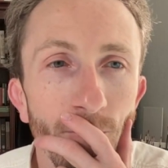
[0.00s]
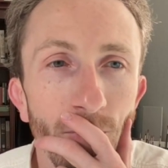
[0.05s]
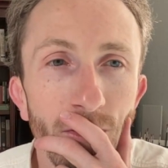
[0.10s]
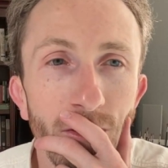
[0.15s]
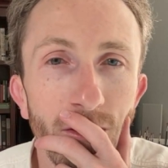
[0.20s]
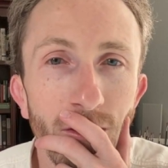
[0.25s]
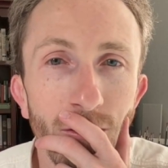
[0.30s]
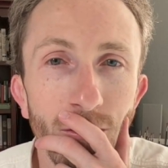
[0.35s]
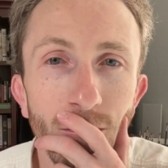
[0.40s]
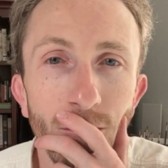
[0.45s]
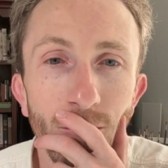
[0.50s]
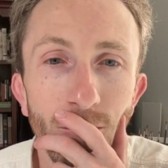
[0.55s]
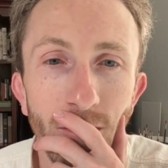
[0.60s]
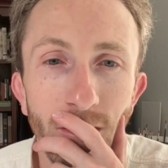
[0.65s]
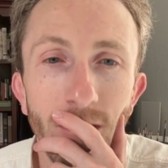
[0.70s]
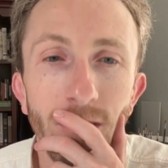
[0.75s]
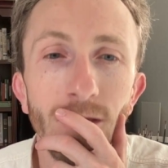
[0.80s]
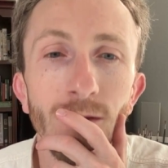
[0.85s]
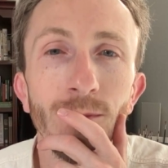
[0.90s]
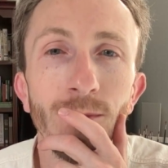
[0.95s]
is to
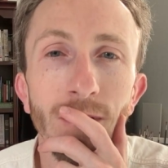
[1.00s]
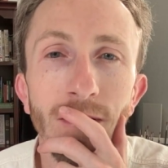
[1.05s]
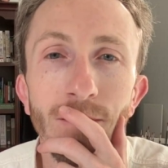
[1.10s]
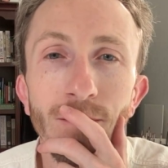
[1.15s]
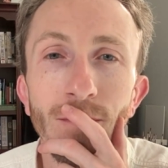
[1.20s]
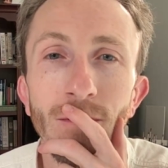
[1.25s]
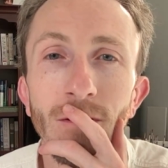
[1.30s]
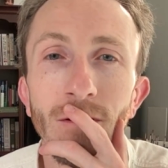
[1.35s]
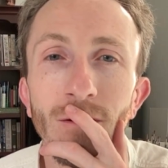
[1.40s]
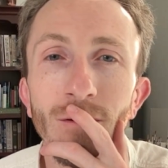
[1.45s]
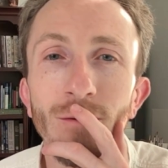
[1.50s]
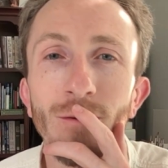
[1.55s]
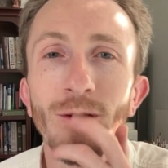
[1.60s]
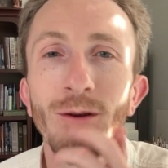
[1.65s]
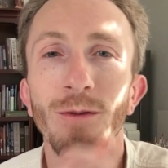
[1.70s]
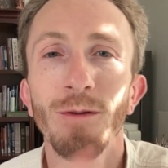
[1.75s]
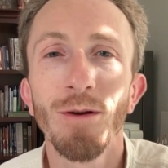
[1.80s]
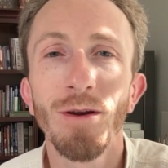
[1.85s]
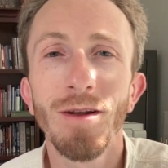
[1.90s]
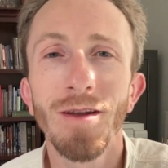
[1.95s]
wet the paper 2 or
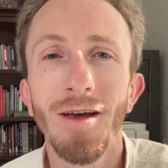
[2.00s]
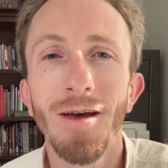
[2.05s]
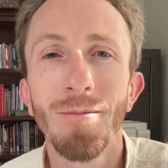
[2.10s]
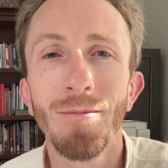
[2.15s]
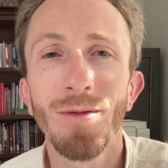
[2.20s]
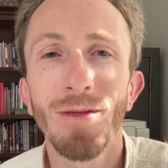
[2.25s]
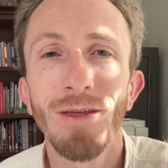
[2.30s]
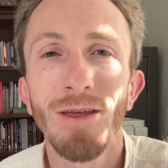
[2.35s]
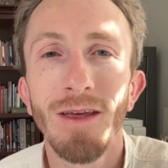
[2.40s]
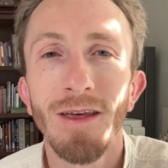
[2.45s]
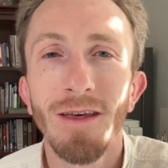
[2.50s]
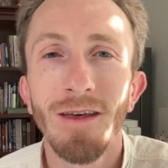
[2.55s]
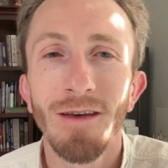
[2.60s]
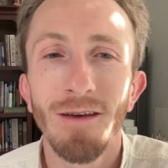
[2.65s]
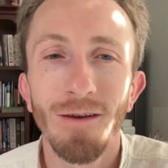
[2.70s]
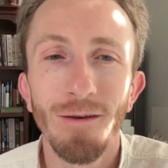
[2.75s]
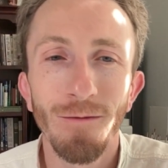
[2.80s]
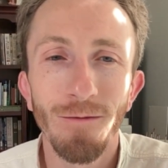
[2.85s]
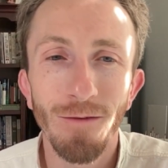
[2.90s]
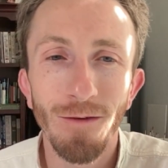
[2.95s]
3 times
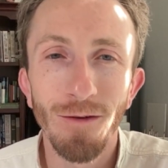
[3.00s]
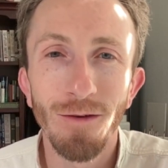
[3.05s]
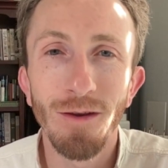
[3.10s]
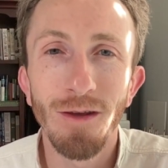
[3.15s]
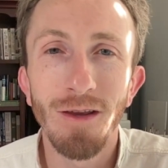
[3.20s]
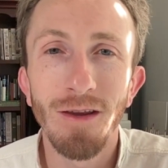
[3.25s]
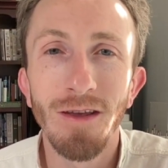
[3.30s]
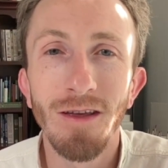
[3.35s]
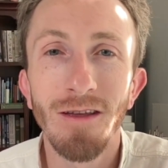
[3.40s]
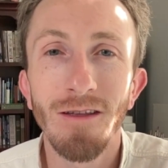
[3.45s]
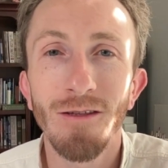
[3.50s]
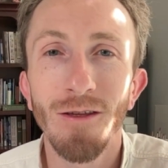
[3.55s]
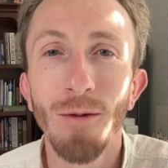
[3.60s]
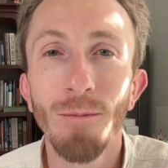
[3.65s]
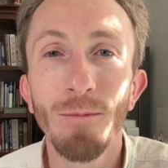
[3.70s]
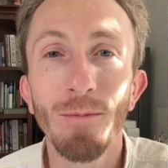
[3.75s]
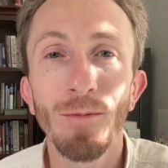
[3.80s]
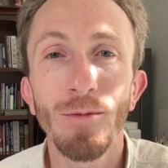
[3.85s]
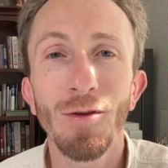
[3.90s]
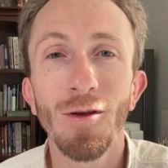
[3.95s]
if you need it.
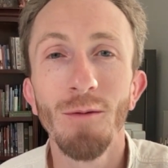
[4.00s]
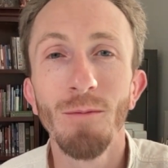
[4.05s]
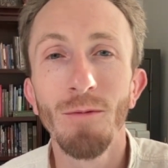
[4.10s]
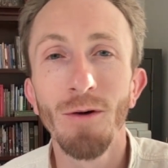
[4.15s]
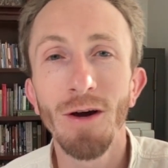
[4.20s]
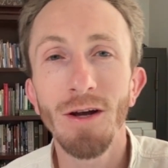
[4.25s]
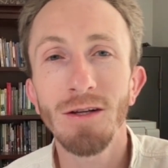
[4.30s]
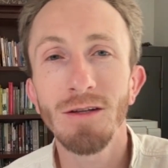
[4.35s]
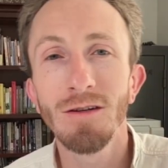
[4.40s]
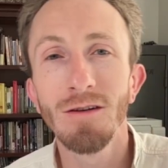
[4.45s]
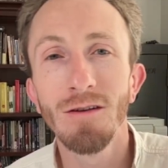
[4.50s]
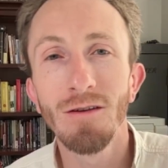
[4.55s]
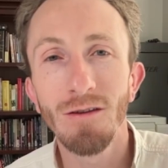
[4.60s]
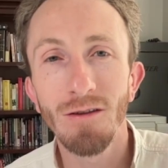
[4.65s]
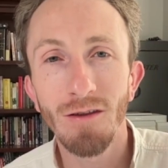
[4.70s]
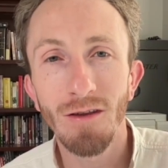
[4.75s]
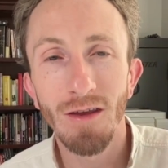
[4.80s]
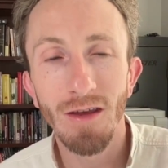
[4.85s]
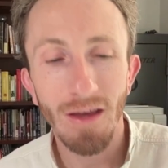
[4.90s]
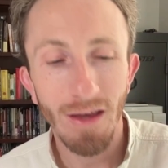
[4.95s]
Some
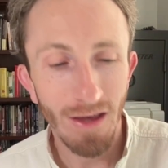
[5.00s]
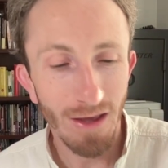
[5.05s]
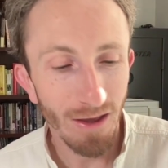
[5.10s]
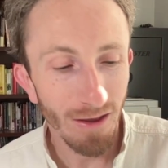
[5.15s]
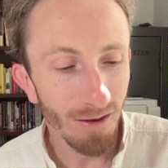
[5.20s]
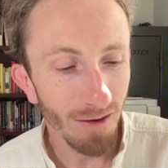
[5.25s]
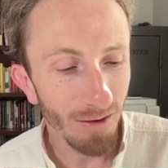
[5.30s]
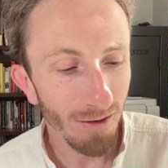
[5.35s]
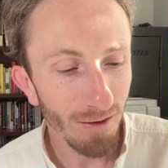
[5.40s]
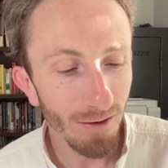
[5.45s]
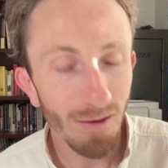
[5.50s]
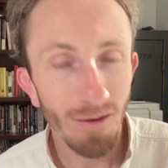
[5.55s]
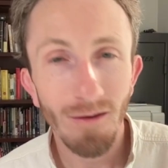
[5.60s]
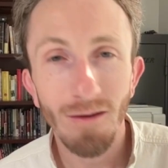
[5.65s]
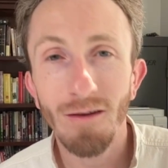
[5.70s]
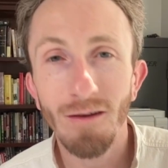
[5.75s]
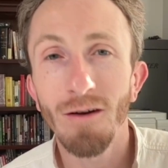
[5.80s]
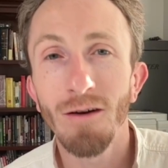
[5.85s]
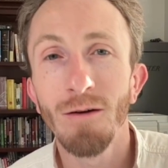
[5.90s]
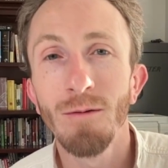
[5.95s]
washes
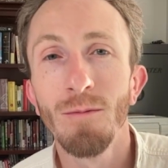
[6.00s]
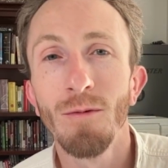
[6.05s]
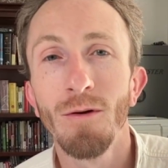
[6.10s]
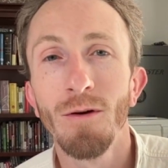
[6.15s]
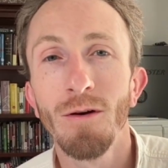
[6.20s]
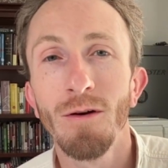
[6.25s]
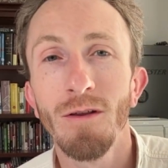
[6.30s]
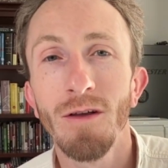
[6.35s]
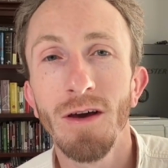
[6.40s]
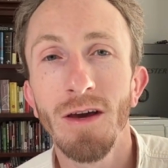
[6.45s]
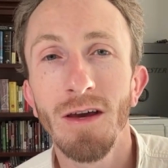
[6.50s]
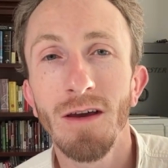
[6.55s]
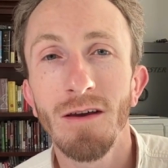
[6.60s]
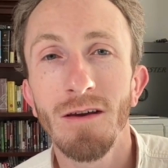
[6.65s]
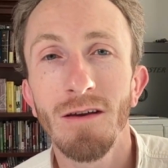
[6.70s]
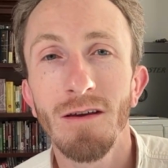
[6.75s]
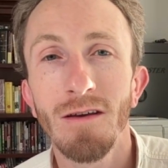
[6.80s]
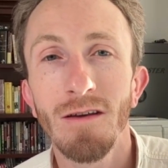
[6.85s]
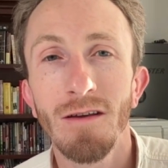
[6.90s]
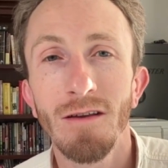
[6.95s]
are more
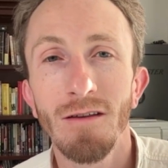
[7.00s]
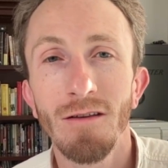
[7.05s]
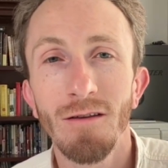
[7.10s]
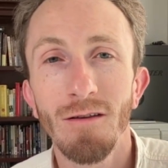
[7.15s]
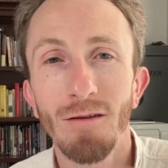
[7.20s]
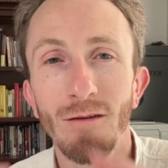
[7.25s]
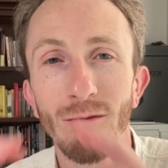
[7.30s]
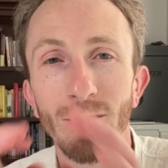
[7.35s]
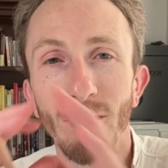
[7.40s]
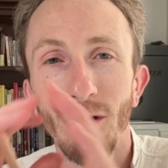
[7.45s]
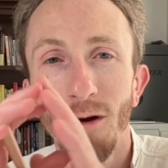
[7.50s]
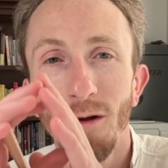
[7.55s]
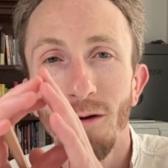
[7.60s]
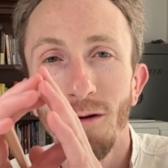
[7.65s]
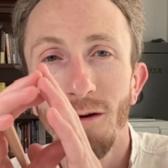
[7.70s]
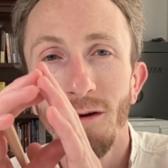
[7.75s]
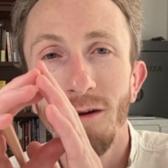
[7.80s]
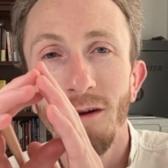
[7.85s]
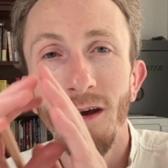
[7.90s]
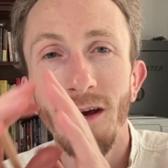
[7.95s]
like
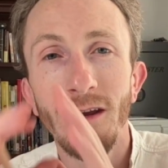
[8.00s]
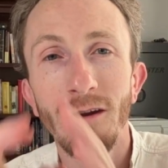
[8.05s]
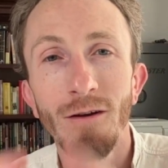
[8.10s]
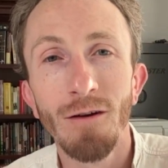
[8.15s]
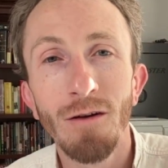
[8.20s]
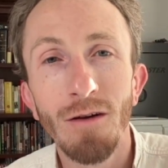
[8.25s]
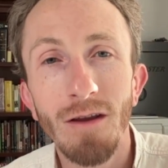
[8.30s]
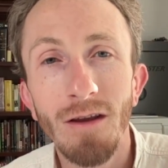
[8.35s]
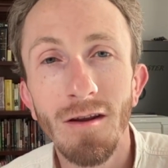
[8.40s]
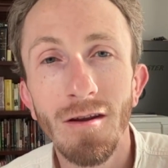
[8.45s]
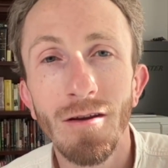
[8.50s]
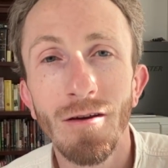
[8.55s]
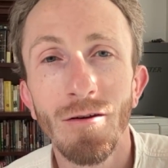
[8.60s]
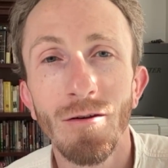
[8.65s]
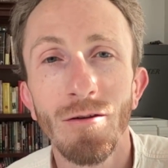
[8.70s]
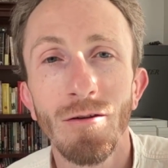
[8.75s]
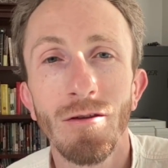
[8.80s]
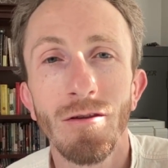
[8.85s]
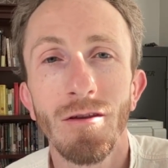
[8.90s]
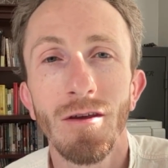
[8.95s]
smaller, tighter
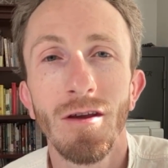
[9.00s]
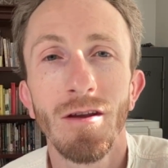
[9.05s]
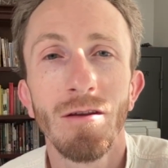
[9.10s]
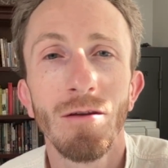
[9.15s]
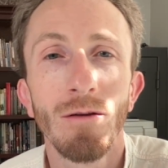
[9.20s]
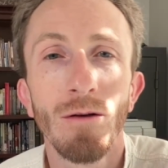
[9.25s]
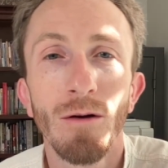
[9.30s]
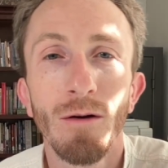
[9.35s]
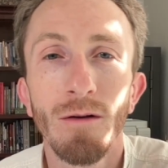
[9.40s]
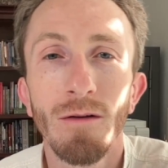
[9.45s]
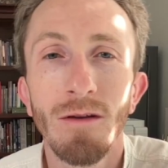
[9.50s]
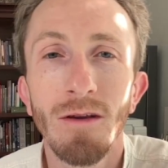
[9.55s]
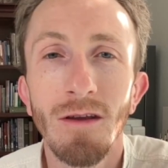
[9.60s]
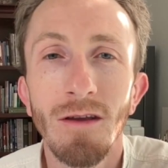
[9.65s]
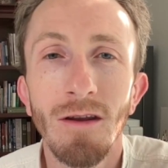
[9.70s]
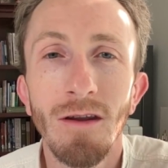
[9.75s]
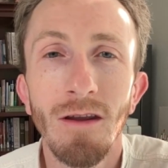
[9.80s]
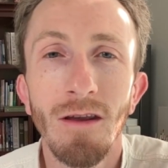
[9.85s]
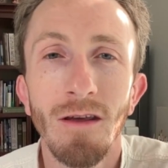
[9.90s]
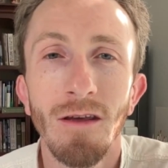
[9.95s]
details, and you don't need